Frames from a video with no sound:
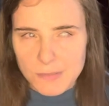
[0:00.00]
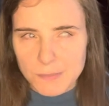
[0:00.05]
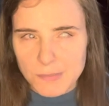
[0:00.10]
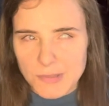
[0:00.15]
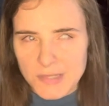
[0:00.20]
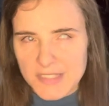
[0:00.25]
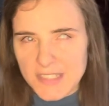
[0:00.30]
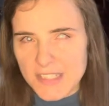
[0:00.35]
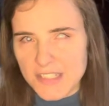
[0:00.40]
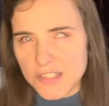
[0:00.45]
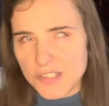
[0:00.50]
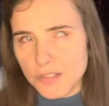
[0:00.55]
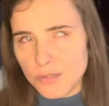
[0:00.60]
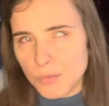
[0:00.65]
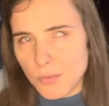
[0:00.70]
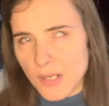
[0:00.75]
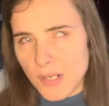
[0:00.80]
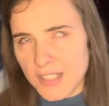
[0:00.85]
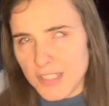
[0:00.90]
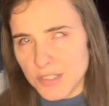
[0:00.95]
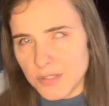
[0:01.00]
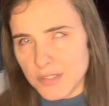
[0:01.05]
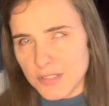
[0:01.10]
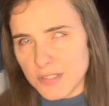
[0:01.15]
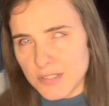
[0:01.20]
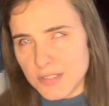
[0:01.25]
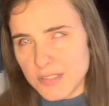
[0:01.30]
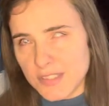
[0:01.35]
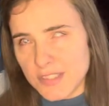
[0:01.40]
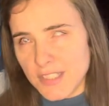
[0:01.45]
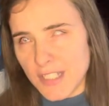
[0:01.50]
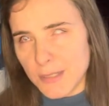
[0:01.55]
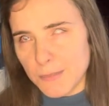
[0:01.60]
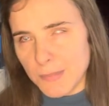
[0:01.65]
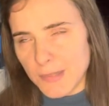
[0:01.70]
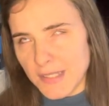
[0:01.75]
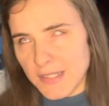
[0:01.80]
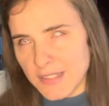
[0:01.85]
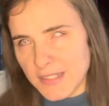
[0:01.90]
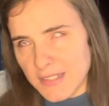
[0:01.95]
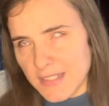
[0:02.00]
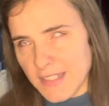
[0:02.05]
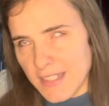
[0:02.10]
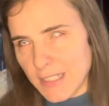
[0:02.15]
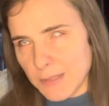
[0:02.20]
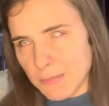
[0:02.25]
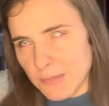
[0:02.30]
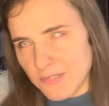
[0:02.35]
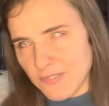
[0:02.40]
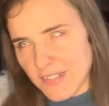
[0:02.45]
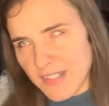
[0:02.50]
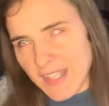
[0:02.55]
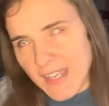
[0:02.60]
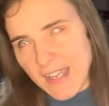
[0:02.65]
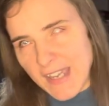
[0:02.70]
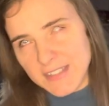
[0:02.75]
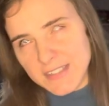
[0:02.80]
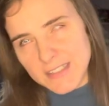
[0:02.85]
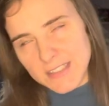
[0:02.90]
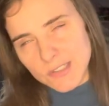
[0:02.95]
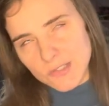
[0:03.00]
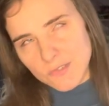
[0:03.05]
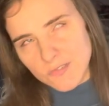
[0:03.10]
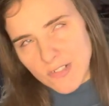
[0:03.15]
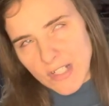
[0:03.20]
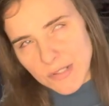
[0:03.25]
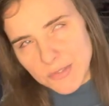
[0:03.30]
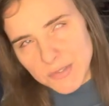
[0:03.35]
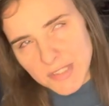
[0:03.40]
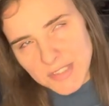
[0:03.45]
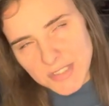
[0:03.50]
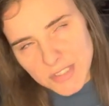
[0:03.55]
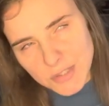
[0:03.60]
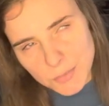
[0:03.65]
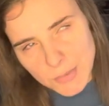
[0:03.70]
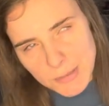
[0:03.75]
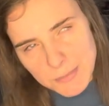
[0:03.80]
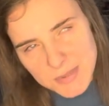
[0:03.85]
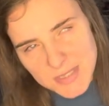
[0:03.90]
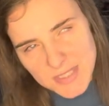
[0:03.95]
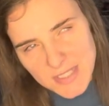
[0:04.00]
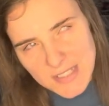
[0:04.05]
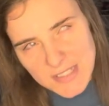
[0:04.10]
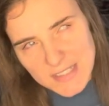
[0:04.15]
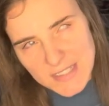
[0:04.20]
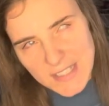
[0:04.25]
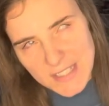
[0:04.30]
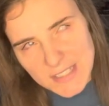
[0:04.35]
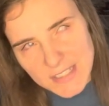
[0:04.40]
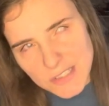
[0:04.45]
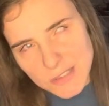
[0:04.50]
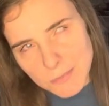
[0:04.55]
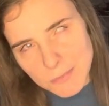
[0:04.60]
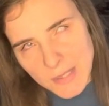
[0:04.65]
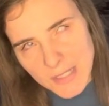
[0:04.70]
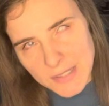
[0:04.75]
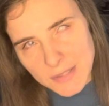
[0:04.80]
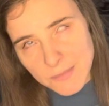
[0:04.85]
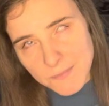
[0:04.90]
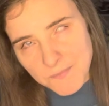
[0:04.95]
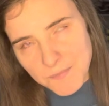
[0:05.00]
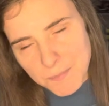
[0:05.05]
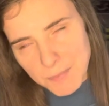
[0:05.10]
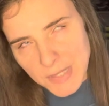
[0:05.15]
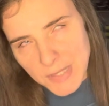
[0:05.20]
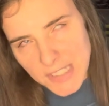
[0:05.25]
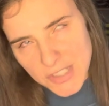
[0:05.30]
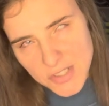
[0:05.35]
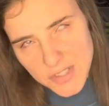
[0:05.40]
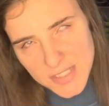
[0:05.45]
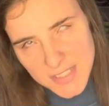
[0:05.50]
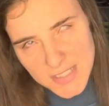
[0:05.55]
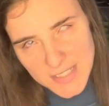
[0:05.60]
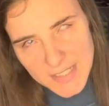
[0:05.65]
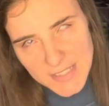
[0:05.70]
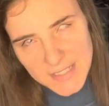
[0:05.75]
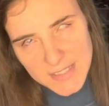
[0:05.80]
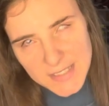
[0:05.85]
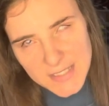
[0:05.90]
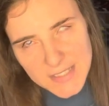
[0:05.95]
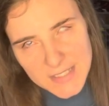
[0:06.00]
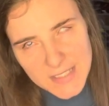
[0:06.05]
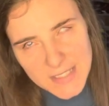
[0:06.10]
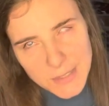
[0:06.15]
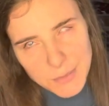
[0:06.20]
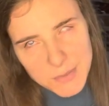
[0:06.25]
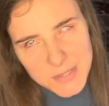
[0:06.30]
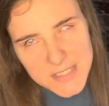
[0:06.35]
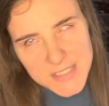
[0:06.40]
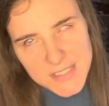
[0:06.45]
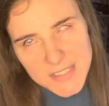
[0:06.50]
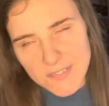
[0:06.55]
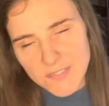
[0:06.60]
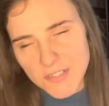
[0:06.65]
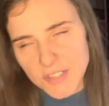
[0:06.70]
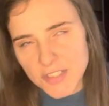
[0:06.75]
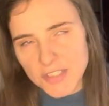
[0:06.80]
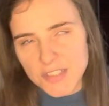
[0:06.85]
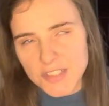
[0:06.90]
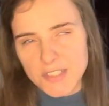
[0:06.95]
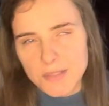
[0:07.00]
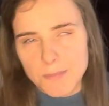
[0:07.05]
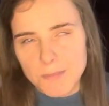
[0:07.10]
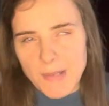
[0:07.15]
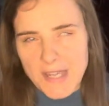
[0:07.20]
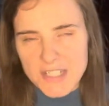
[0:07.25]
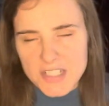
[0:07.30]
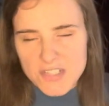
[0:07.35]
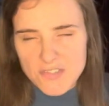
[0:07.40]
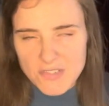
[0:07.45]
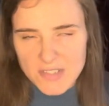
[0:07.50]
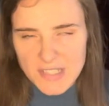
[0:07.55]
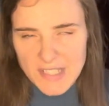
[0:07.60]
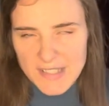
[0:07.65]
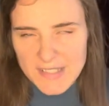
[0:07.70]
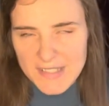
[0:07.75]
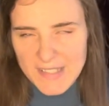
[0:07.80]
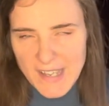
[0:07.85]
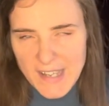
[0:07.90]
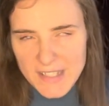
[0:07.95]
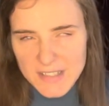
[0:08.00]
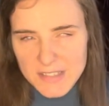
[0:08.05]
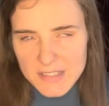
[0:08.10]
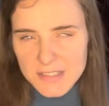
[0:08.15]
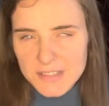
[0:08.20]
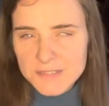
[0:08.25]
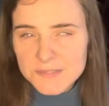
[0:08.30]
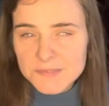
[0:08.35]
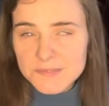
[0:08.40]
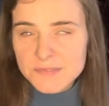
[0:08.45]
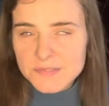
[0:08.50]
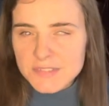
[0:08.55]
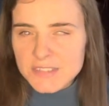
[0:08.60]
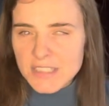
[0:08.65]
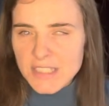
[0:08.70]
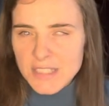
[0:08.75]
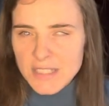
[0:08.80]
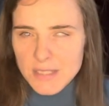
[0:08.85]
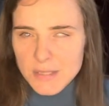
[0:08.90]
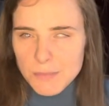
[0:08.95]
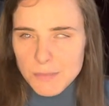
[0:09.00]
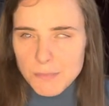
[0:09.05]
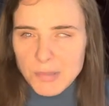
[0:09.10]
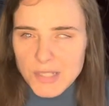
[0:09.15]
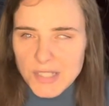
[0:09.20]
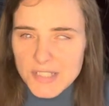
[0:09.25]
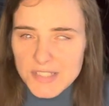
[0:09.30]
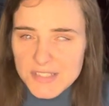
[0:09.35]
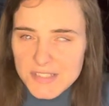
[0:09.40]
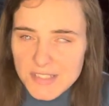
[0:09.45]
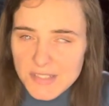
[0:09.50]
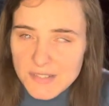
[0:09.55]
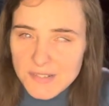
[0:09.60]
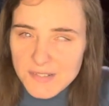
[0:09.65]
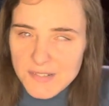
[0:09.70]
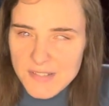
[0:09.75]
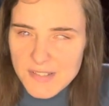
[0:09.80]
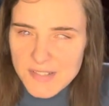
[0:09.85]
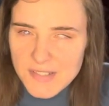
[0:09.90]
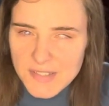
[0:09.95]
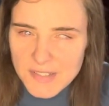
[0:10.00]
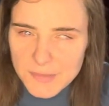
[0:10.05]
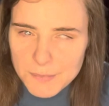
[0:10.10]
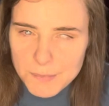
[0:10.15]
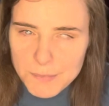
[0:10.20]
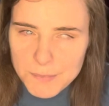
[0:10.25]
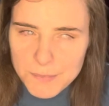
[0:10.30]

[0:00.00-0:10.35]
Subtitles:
but they do want you to type in a name of a cat that you found on their website that you might be interested in, and they would see if you're a good match for that cat. But the